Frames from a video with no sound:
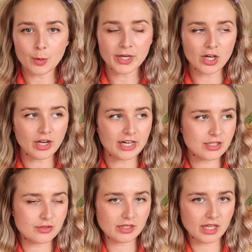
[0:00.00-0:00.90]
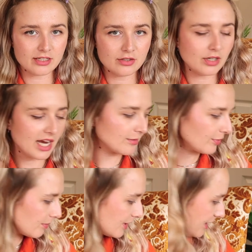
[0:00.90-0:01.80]
Oh my God, I just realized you guys
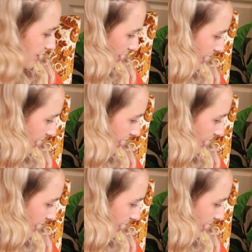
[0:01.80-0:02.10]
probably here to